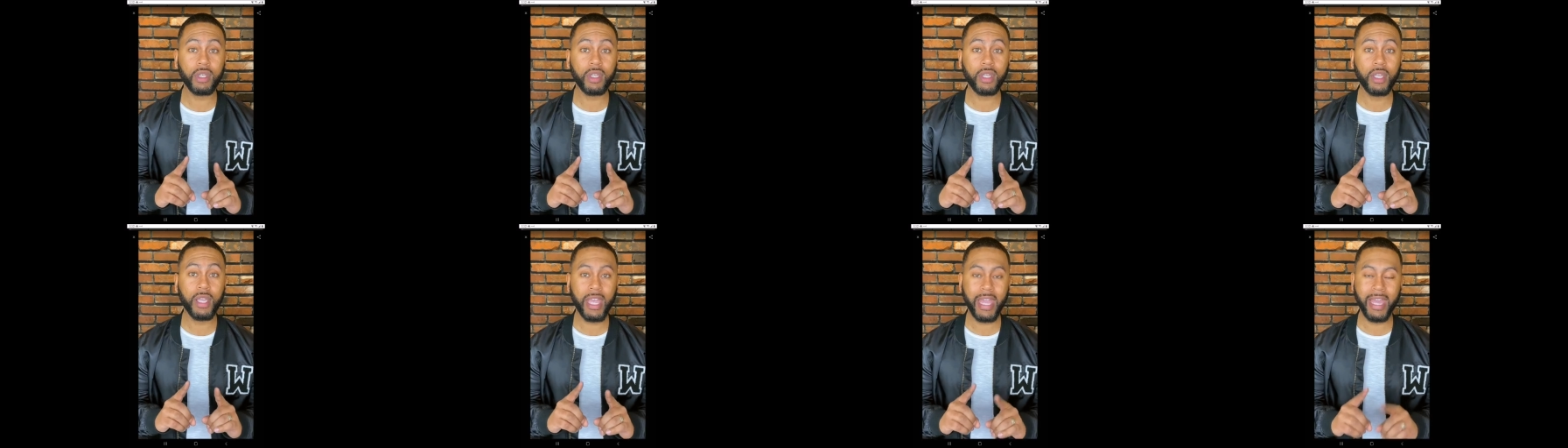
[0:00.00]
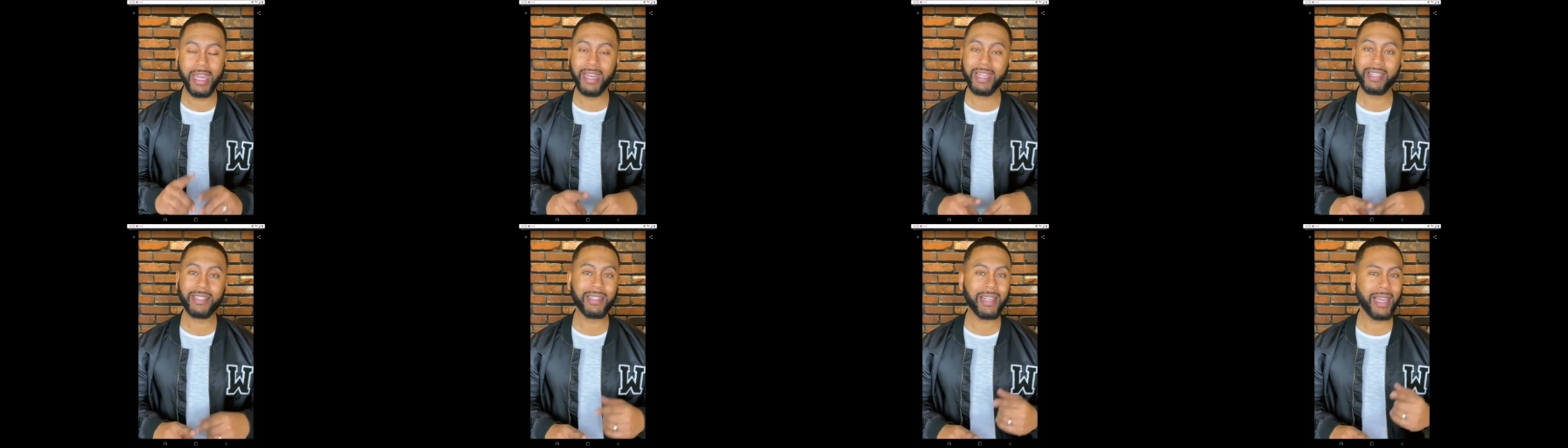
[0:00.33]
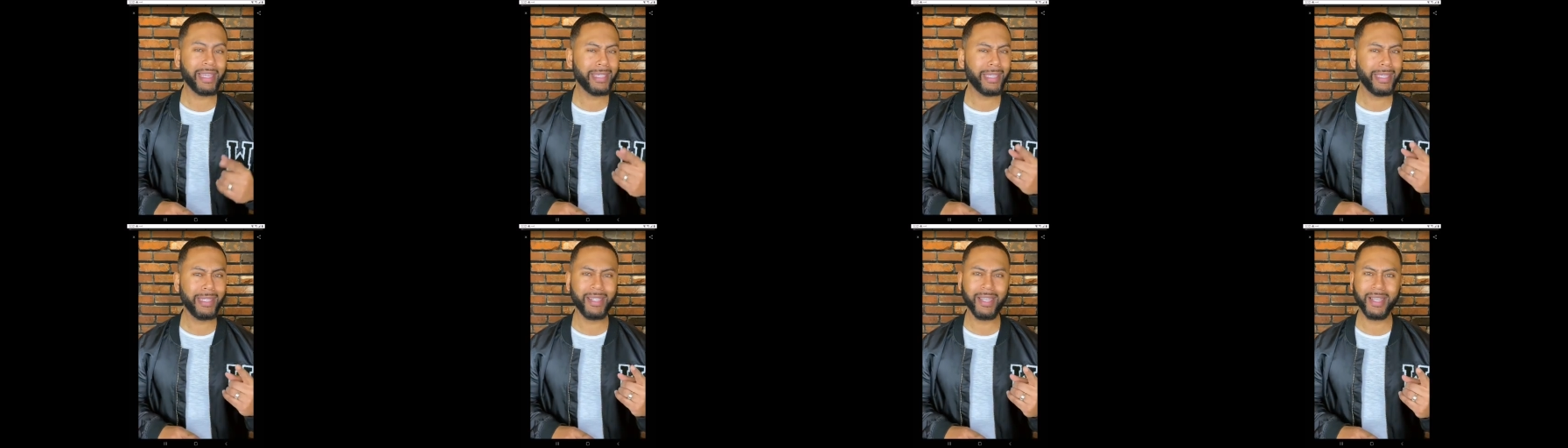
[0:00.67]
and it's like He
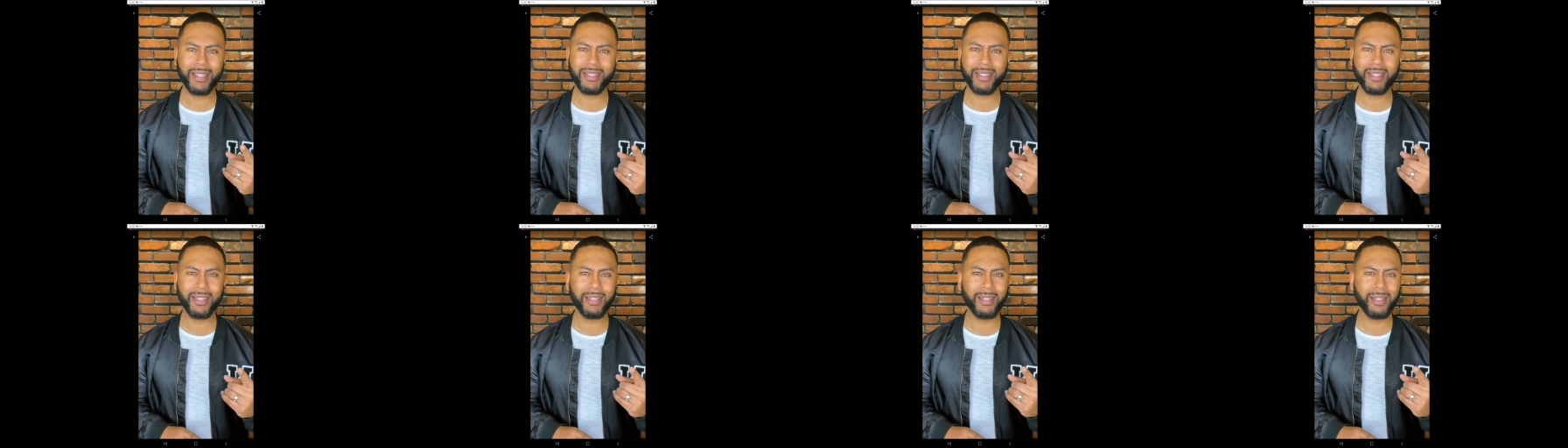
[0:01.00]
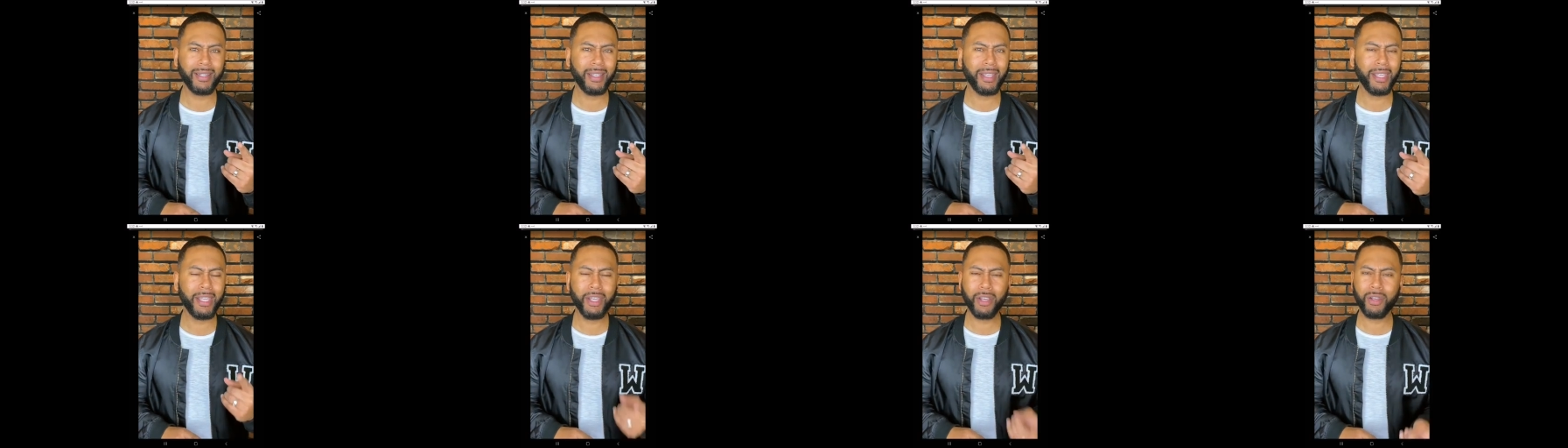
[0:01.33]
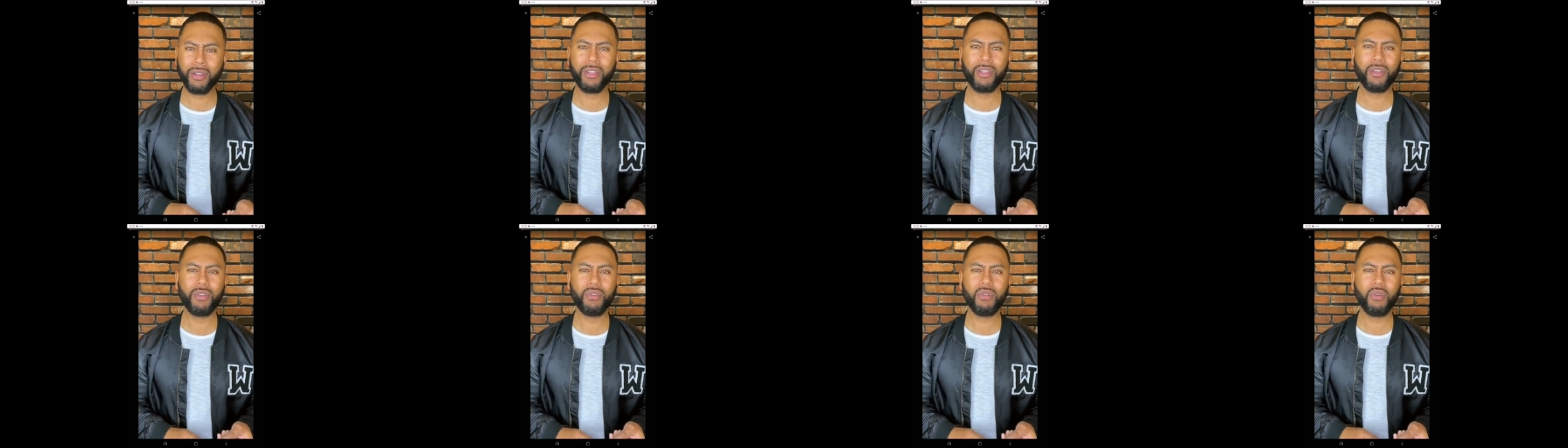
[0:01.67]
doesn't hear
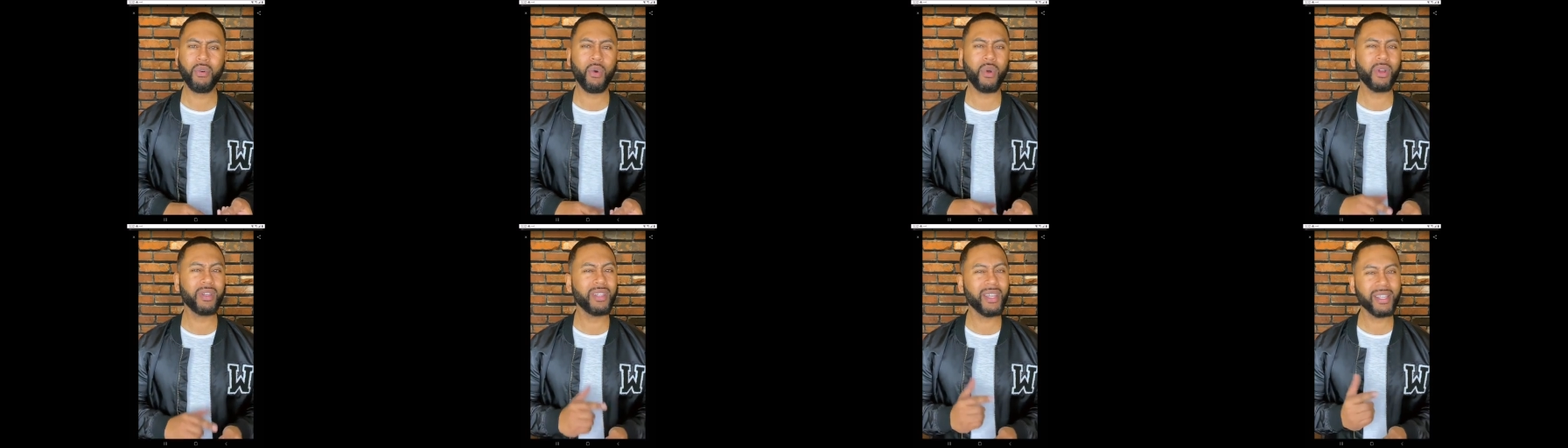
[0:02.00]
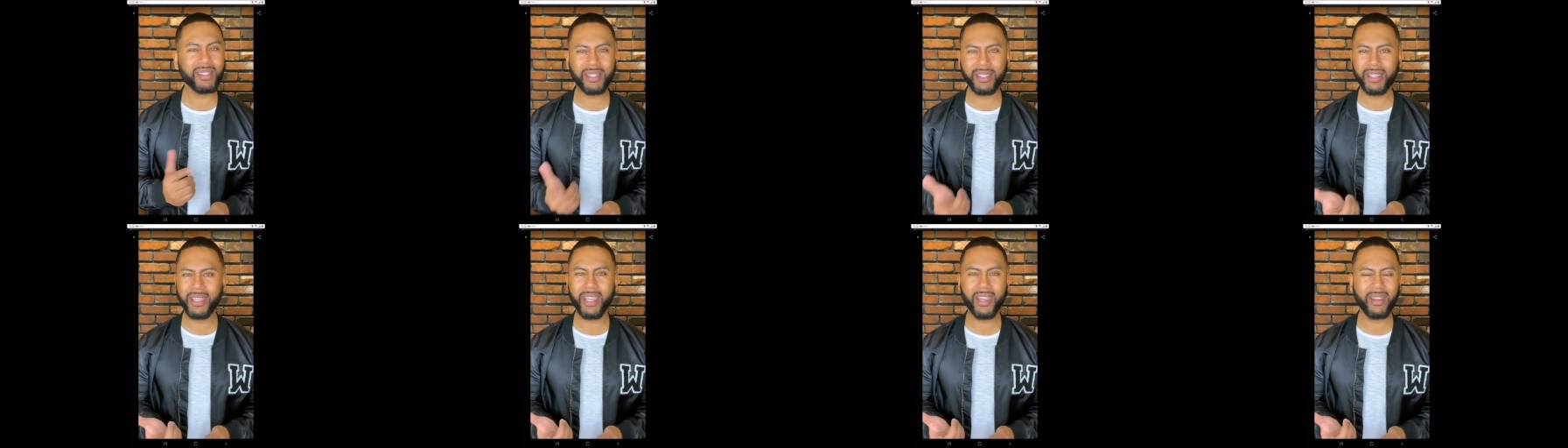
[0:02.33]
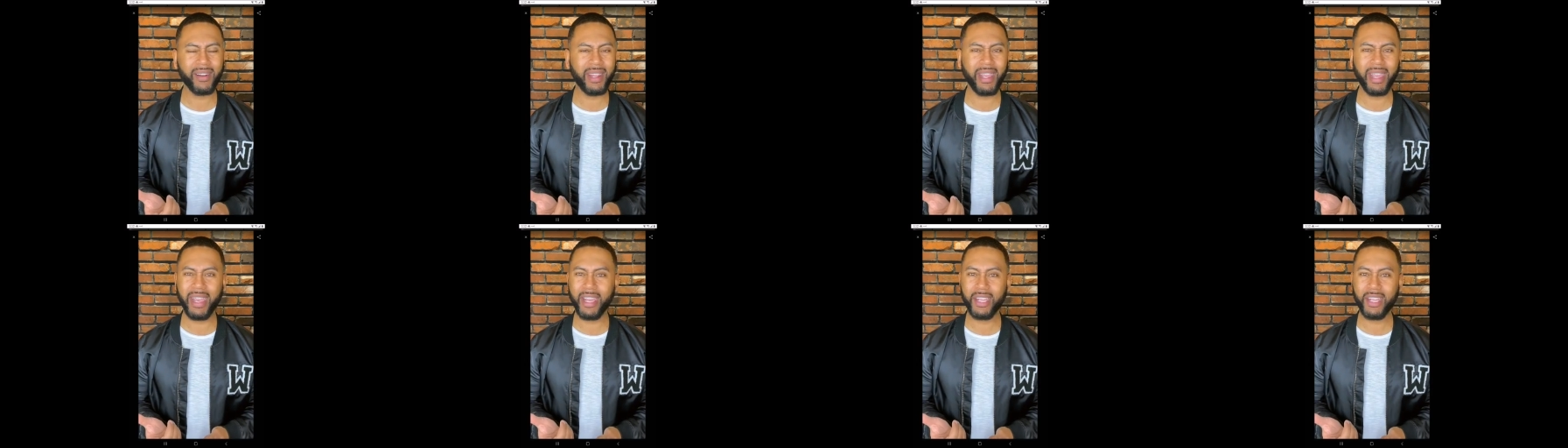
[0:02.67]
you or doesn't care to
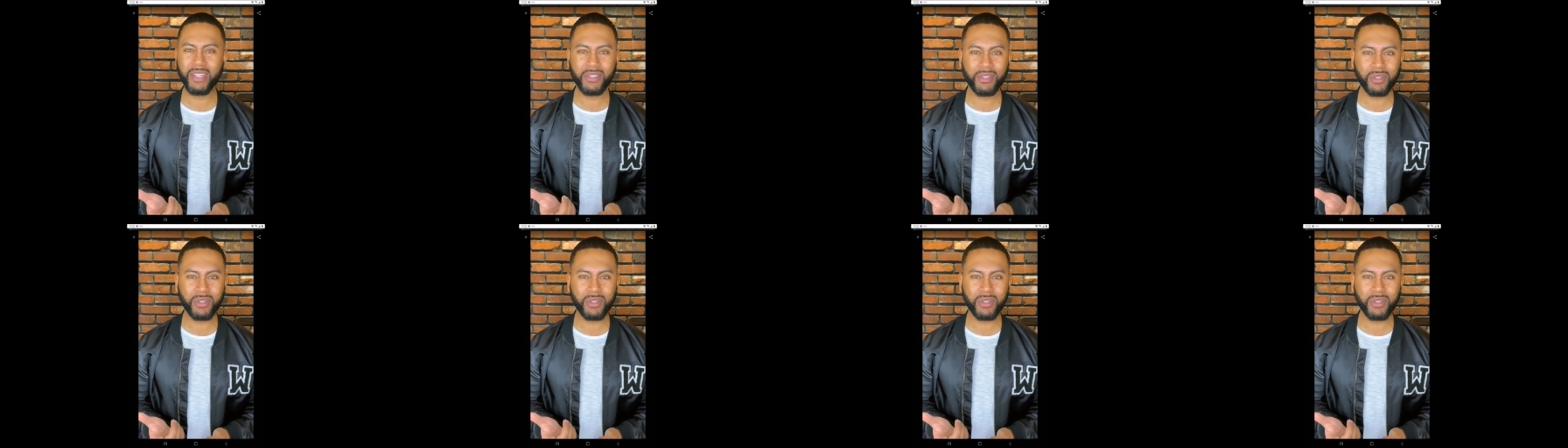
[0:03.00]
answer.